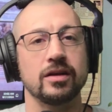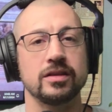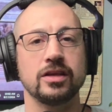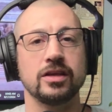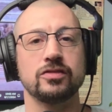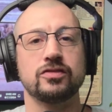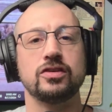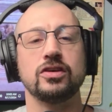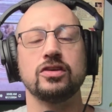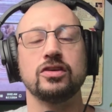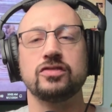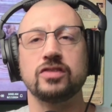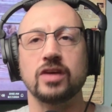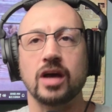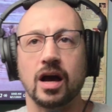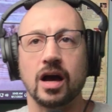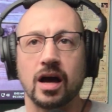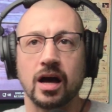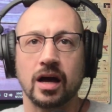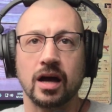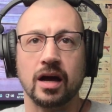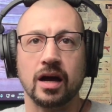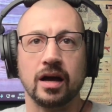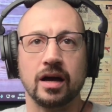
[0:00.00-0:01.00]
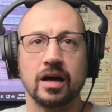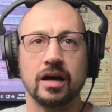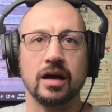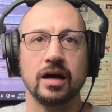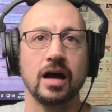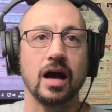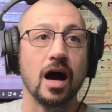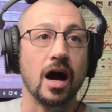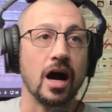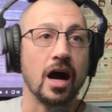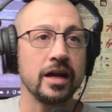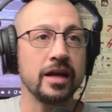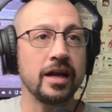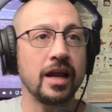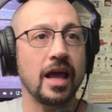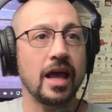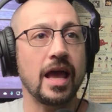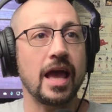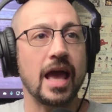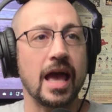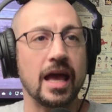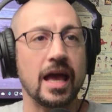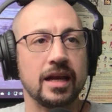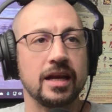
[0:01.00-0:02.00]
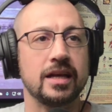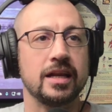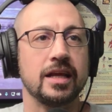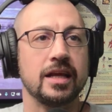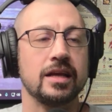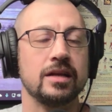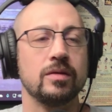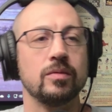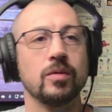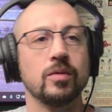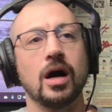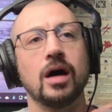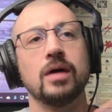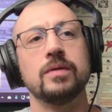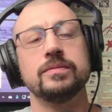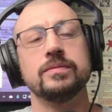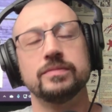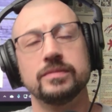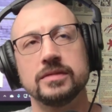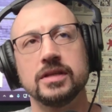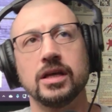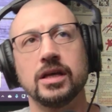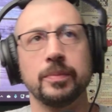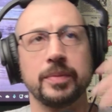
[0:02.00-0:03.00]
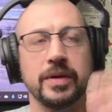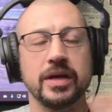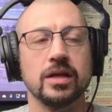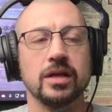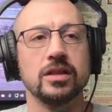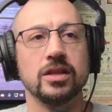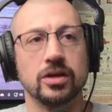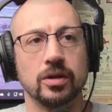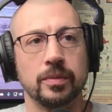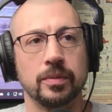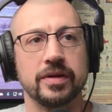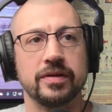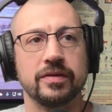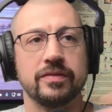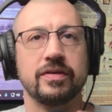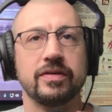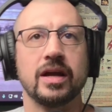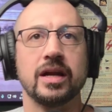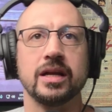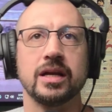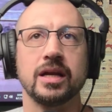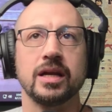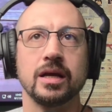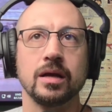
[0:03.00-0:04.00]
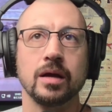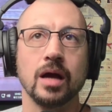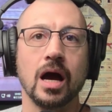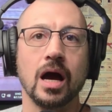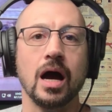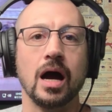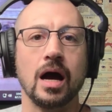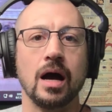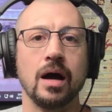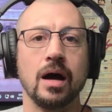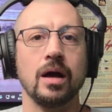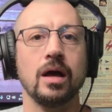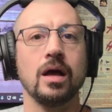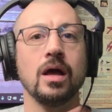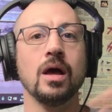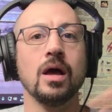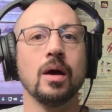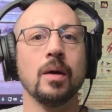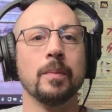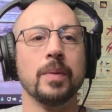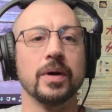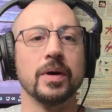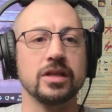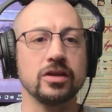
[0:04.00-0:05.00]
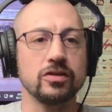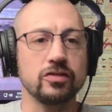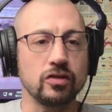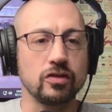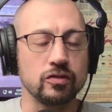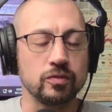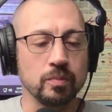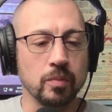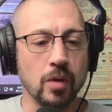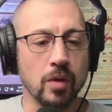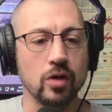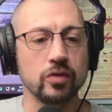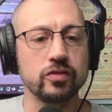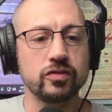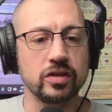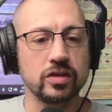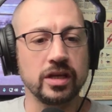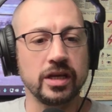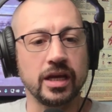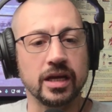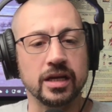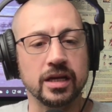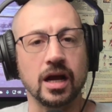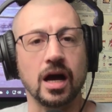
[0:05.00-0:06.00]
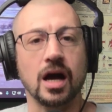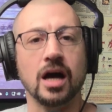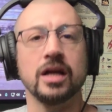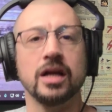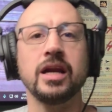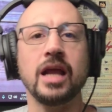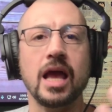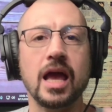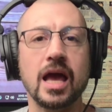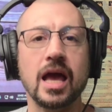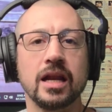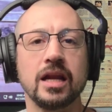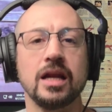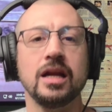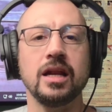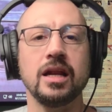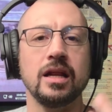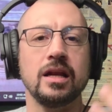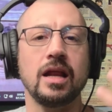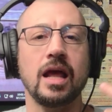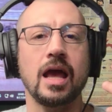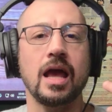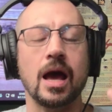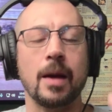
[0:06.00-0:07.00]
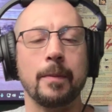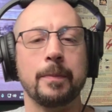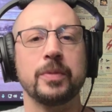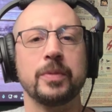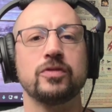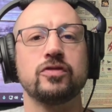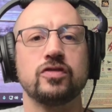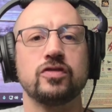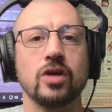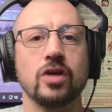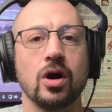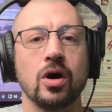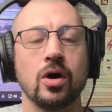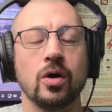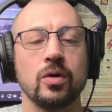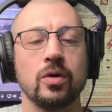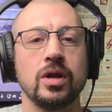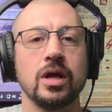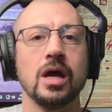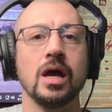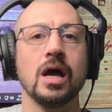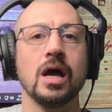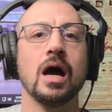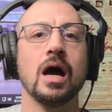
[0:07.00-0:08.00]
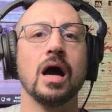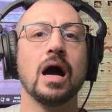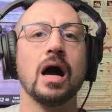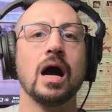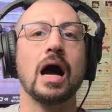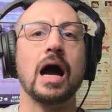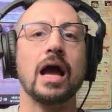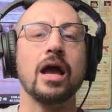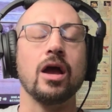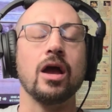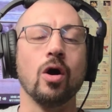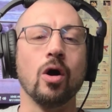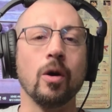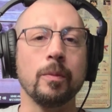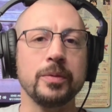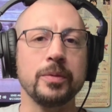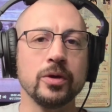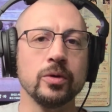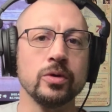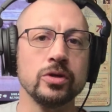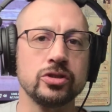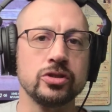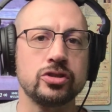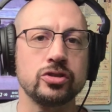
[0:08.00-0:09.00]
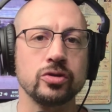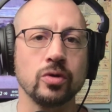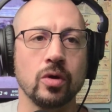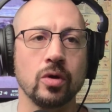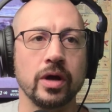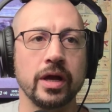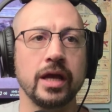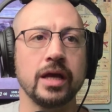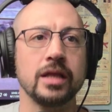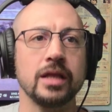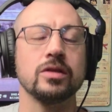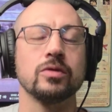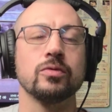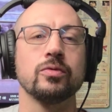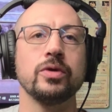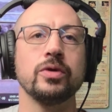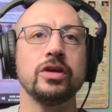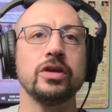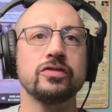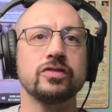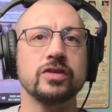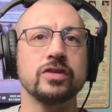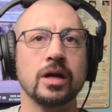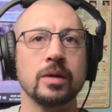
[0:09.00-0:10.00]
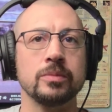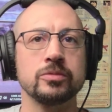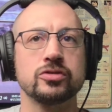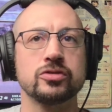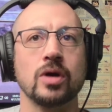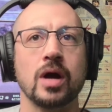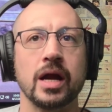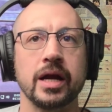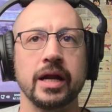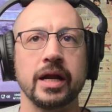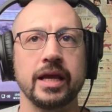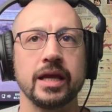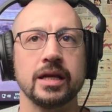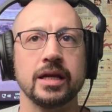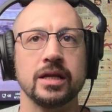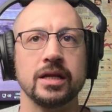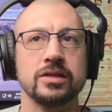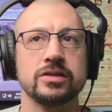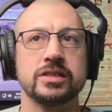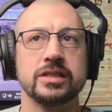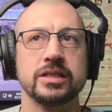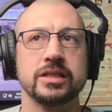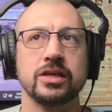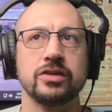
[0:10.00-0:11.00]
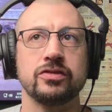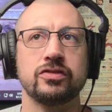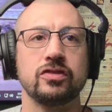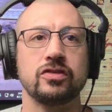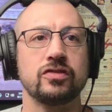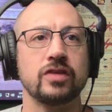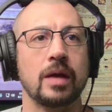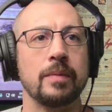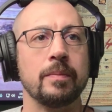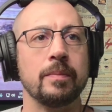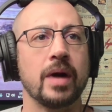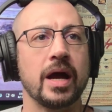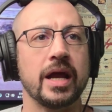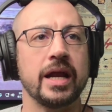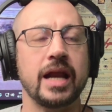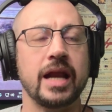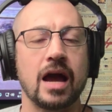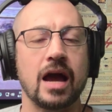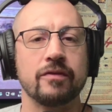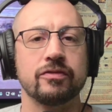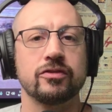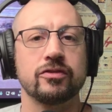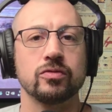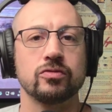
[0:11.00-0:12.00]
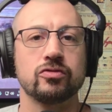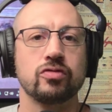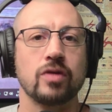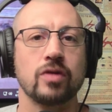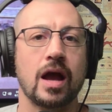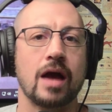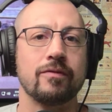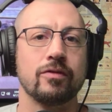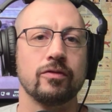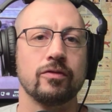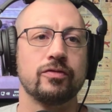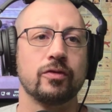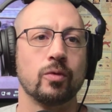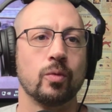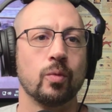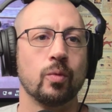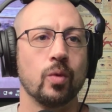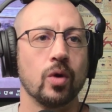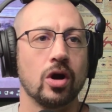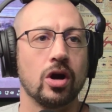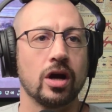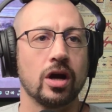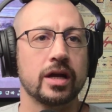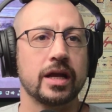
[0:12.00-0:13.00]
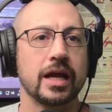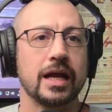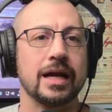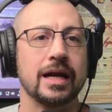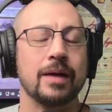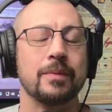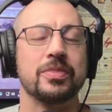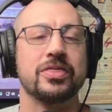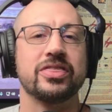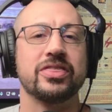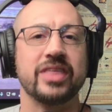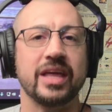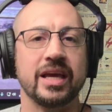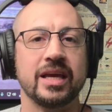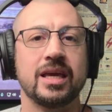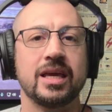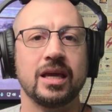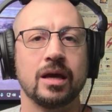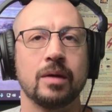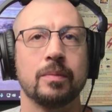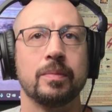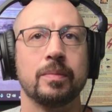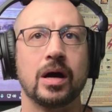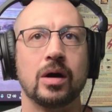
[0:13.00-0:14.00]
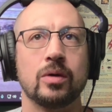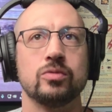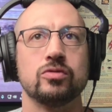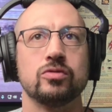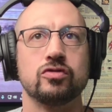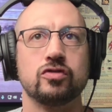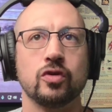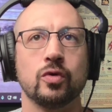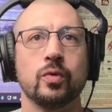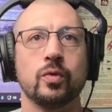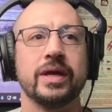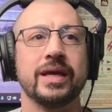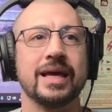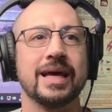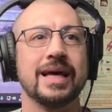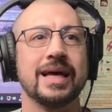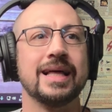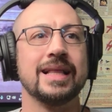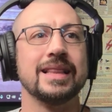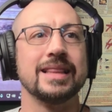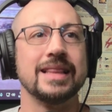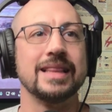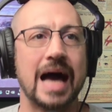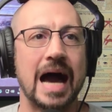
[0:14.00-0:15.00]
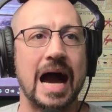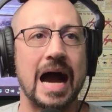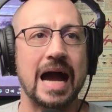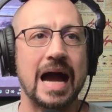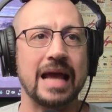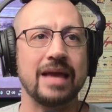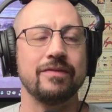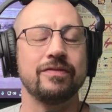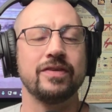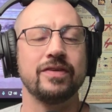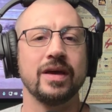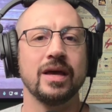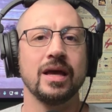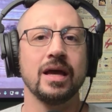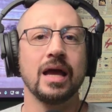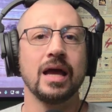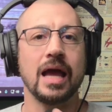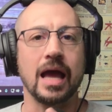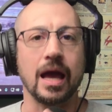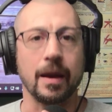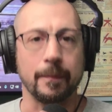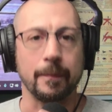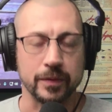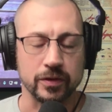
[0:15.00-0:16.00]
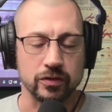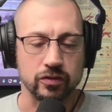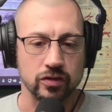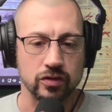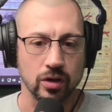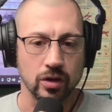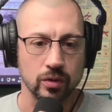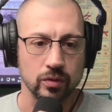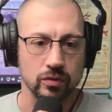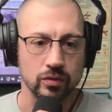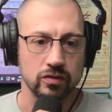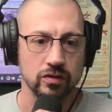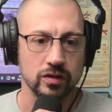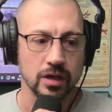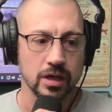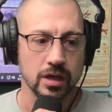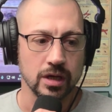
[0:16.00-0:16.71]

This is uh, unedited. Well, there'll be a little bit of editing, uh, but this is mostly an unedited episode. I hope you enjoy it. The reason I'm trying to get into this is I might have to travel for work and I'm thinking about doing live episodes.